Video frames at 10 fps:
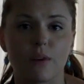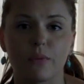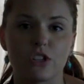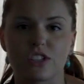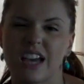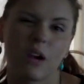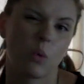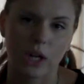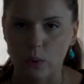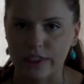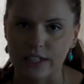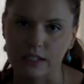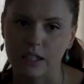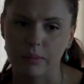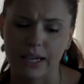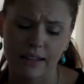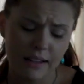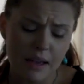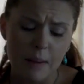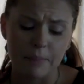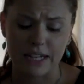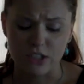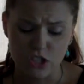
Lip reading: and we just kind of work with it a little bit. But